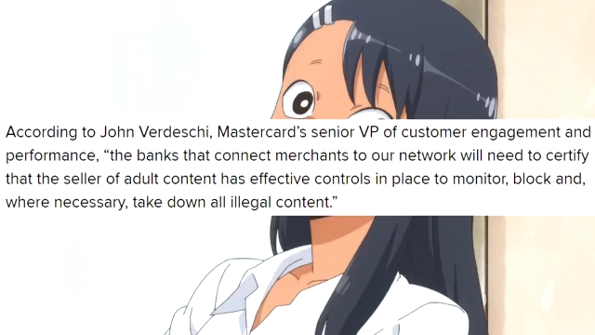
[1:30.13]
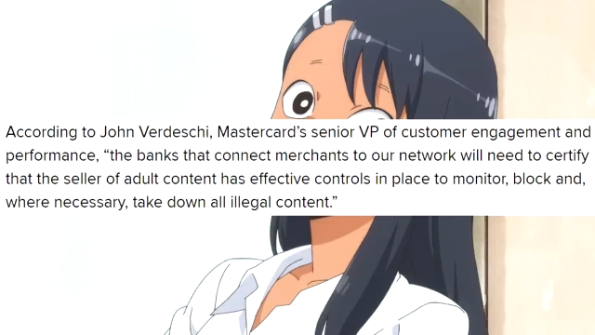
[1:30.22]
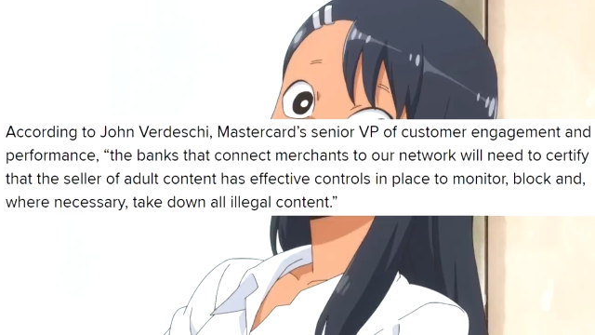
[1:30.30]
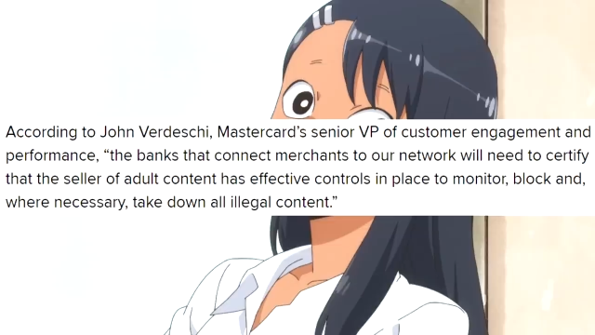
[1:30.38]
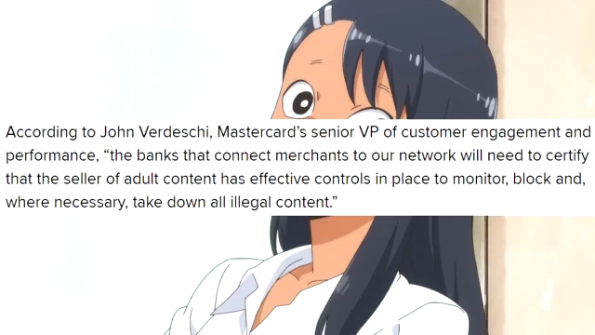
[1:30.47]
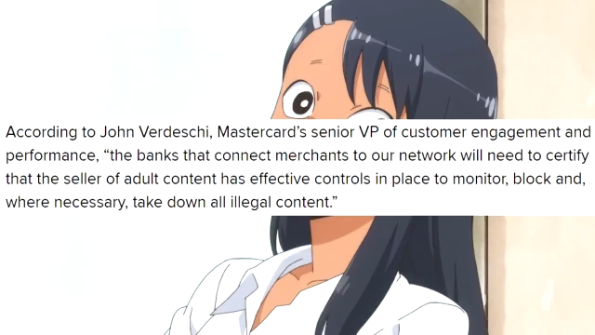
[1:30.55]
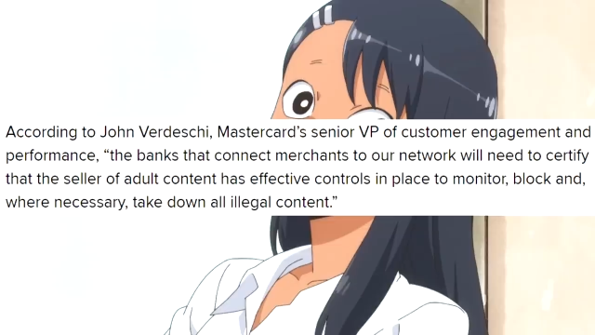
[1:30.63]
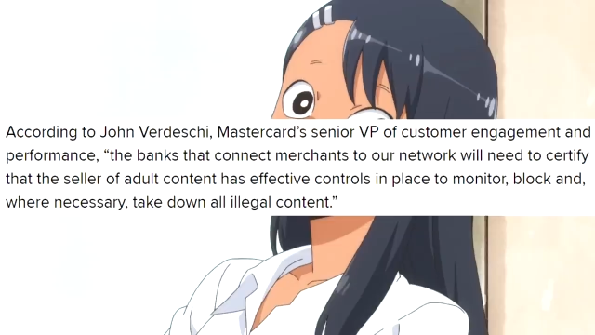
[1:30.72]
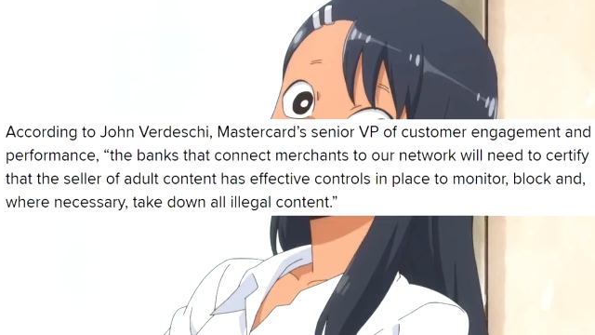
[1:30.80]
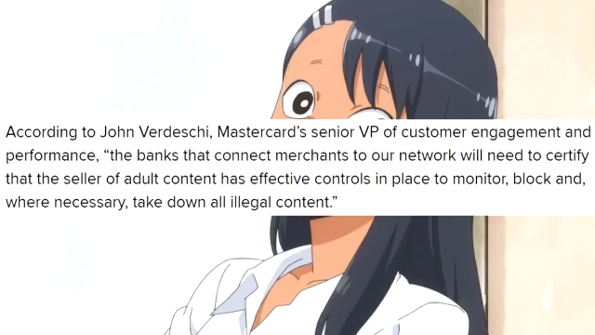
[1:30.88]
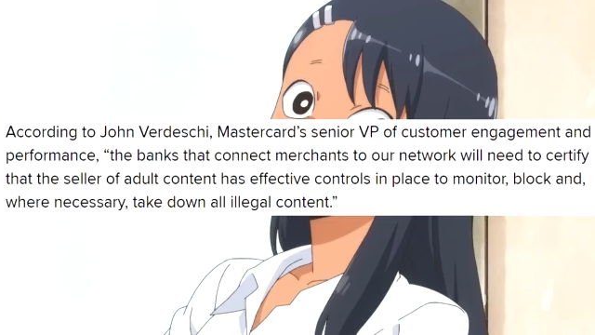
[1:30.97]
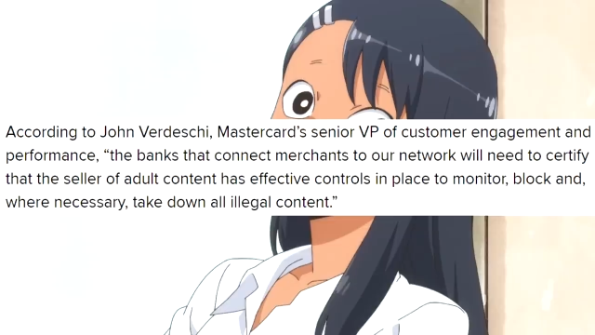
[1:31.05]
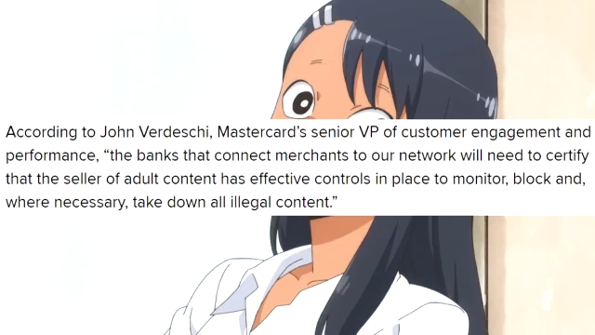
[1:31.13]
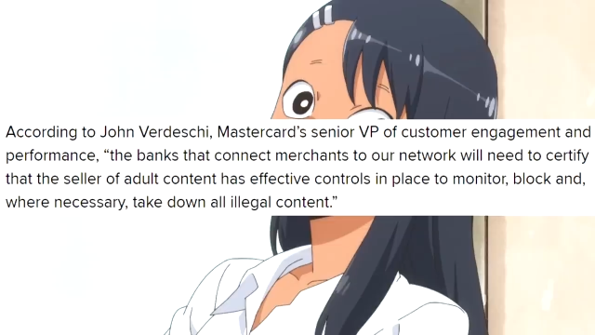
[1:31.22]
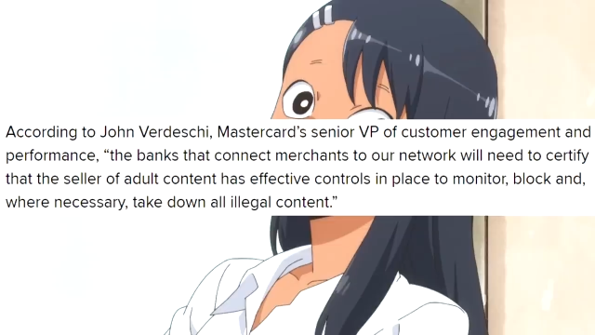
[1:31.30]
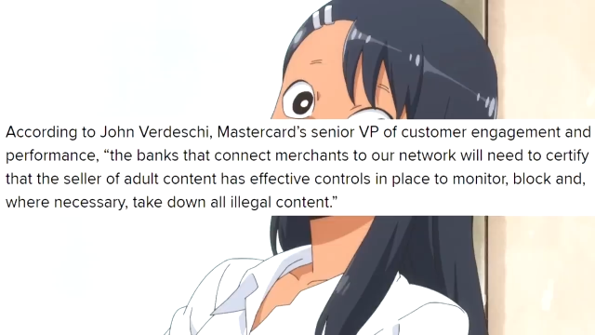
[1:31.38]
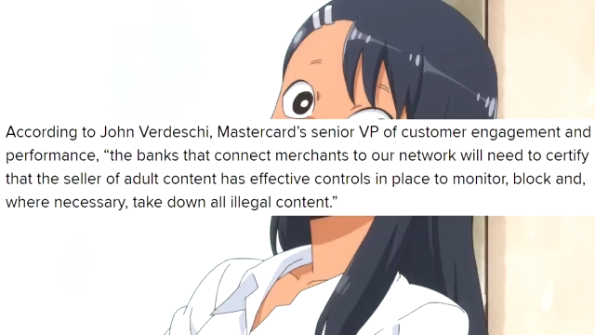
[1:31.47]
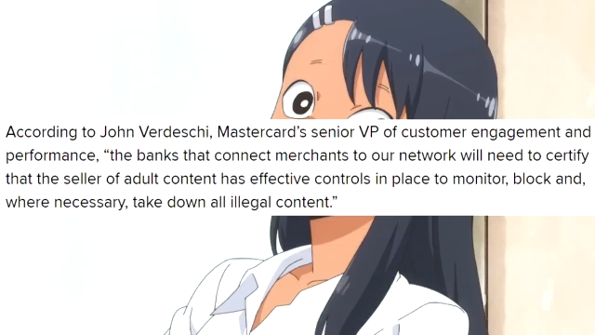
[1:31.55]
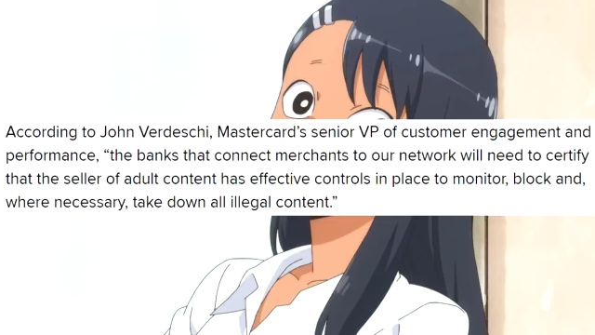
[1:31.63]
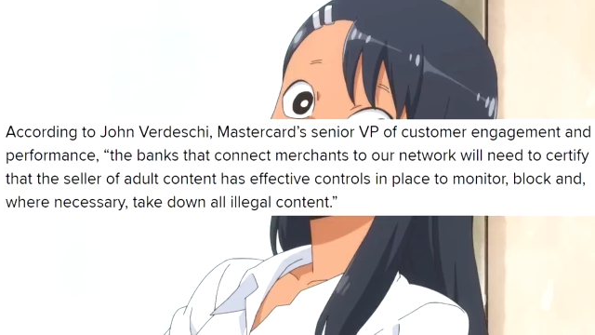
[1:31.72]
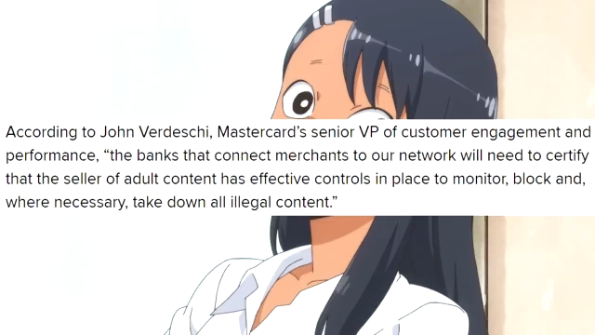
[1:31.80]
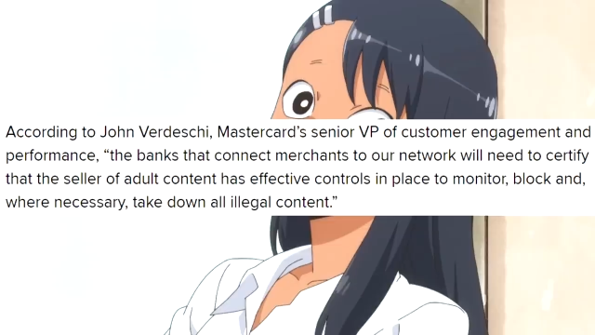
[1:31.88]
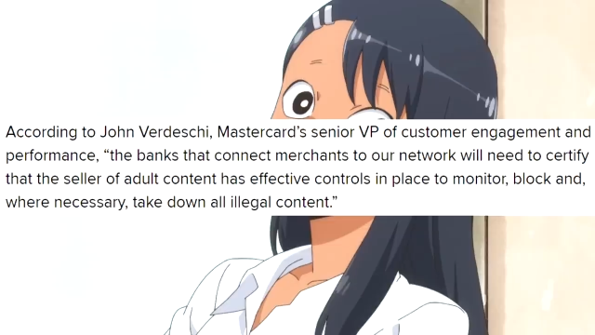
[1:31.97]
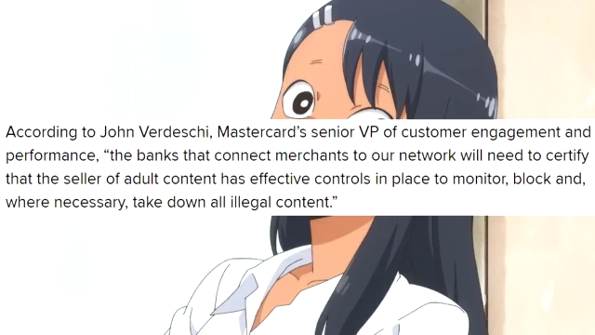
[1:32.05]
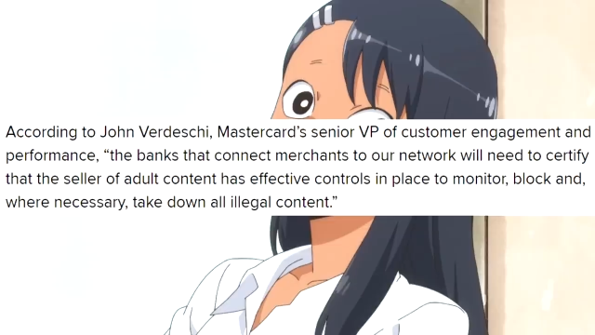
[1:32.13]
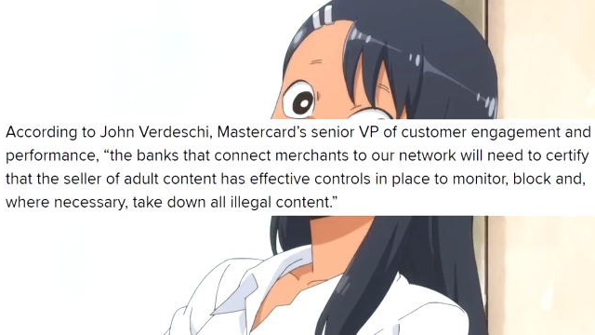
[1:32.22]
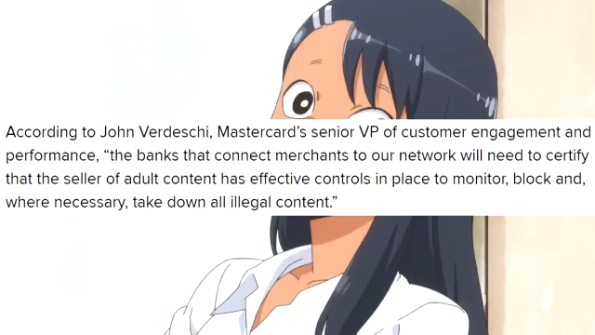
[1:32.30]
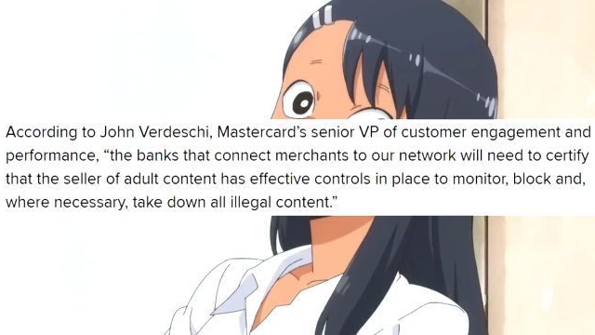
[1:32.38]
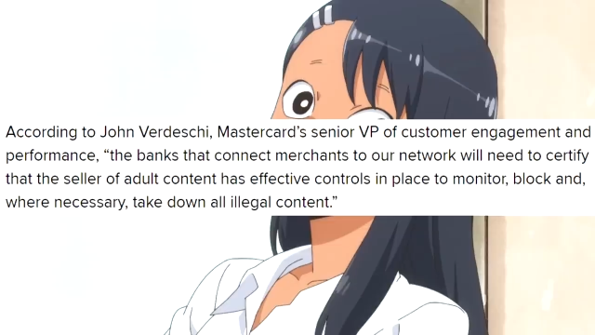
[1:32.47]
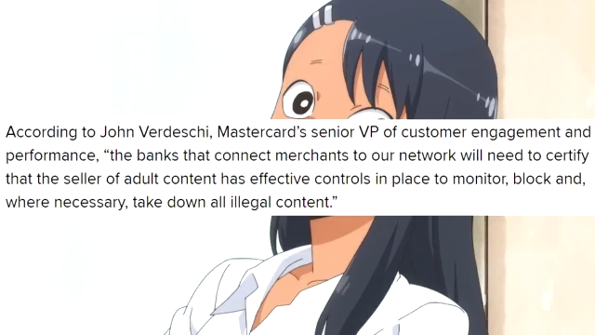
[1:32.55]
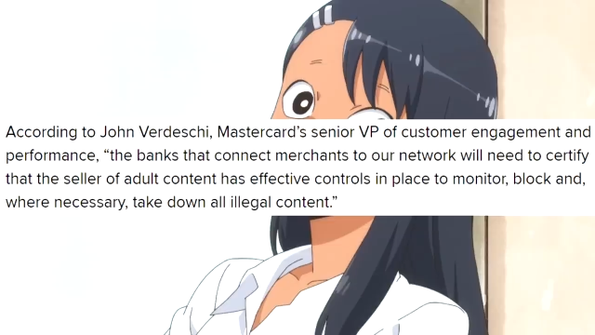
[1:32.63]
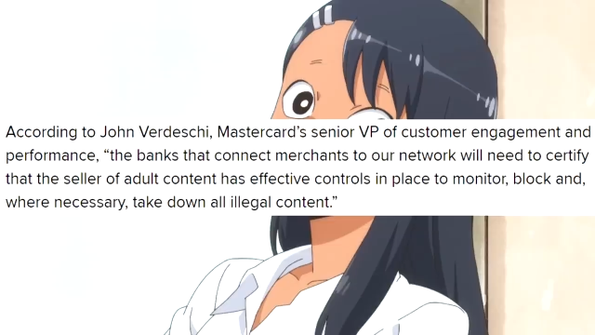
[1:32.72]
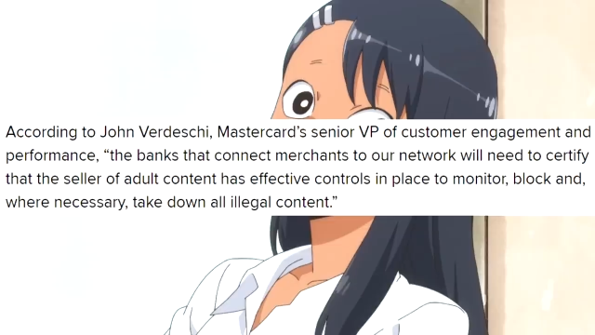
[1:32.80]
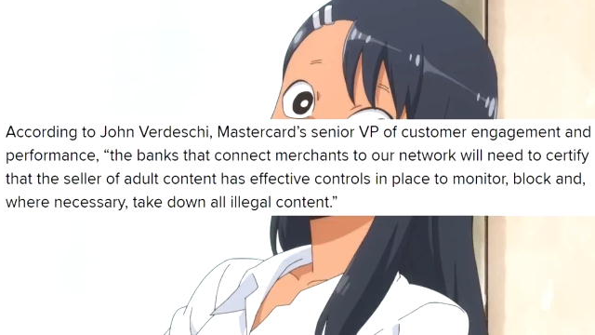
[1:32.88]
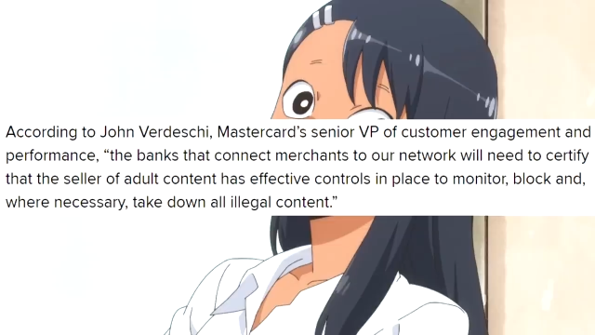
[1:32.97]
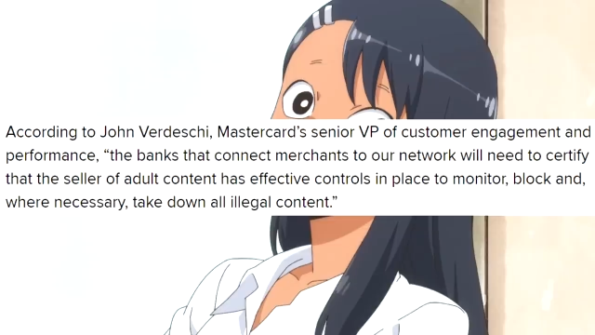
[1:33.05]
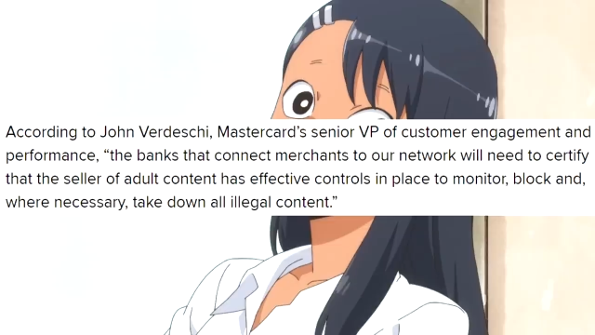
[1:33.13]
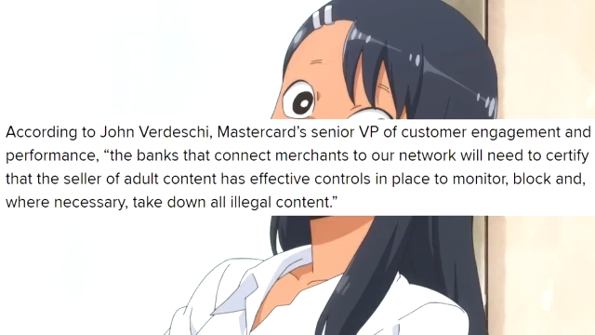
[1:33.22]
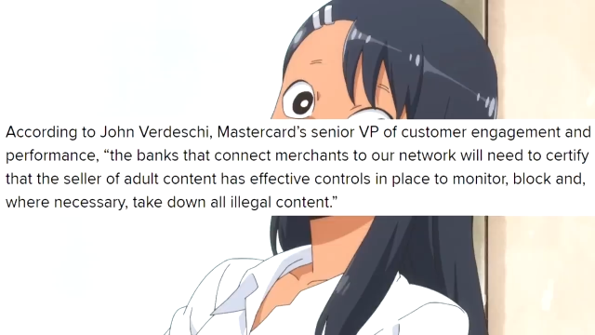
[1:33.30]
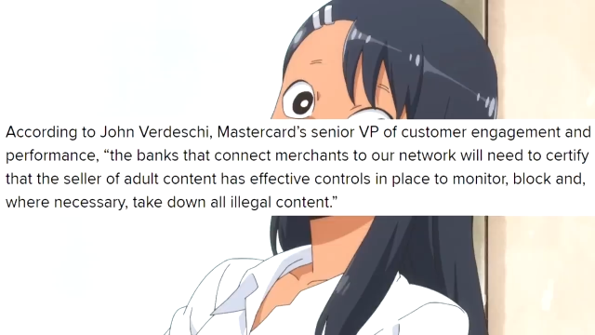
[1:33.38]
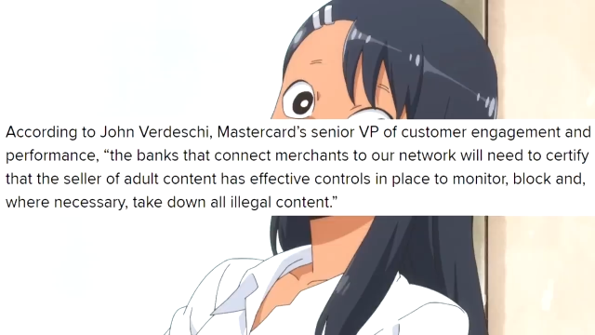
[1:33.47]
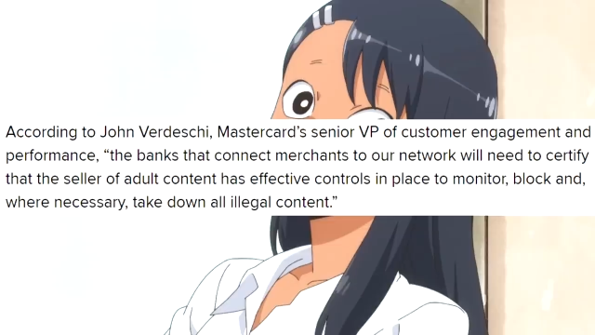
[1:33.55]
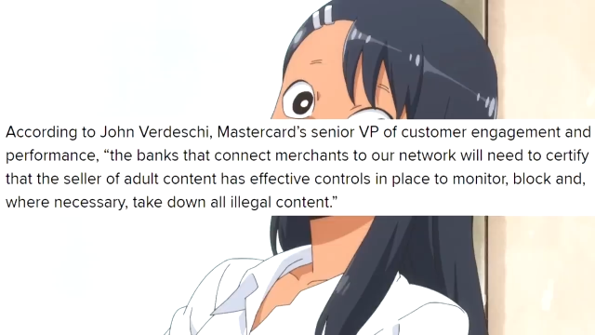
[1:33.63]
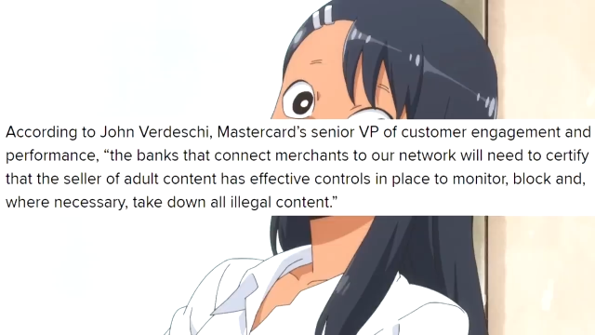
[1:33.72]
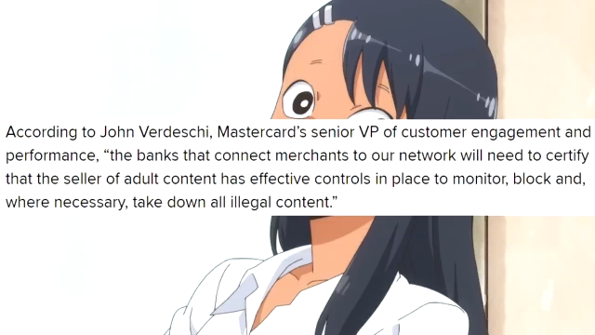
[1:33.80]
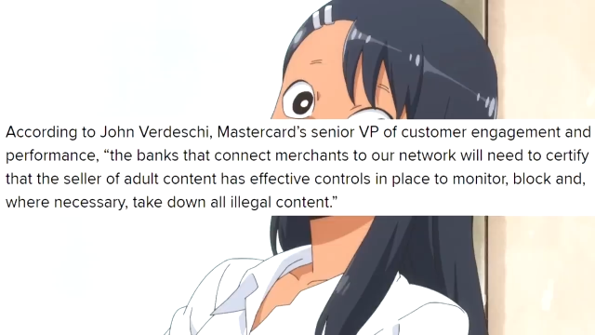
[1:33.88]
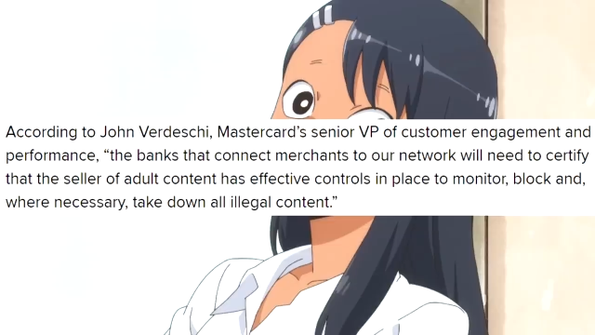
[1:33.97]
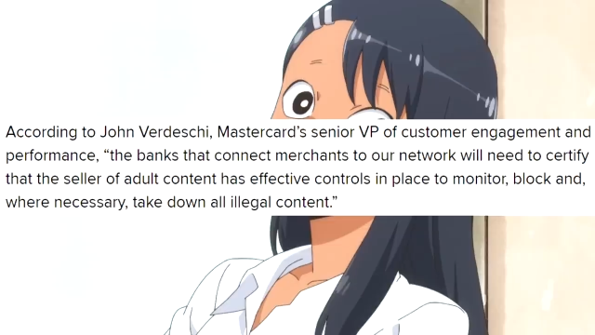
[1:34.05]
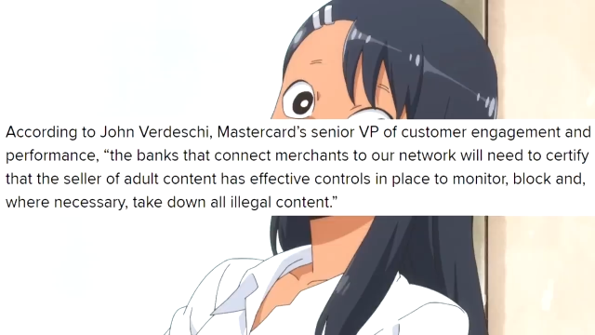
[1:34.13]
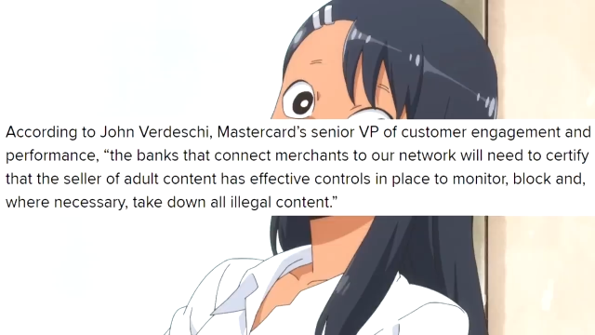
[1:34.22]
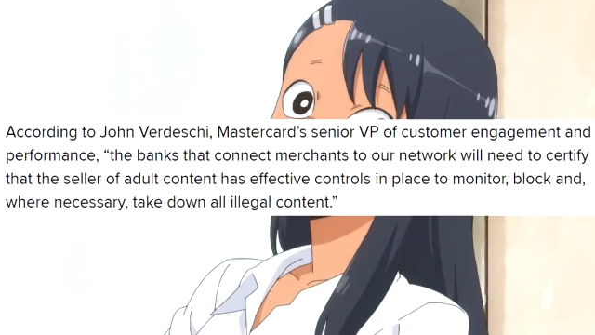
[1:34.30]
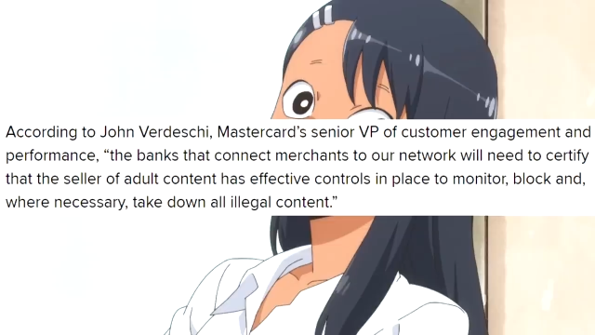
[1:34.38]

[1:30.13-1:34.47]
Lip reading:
No face is visible, so there are no lips to read.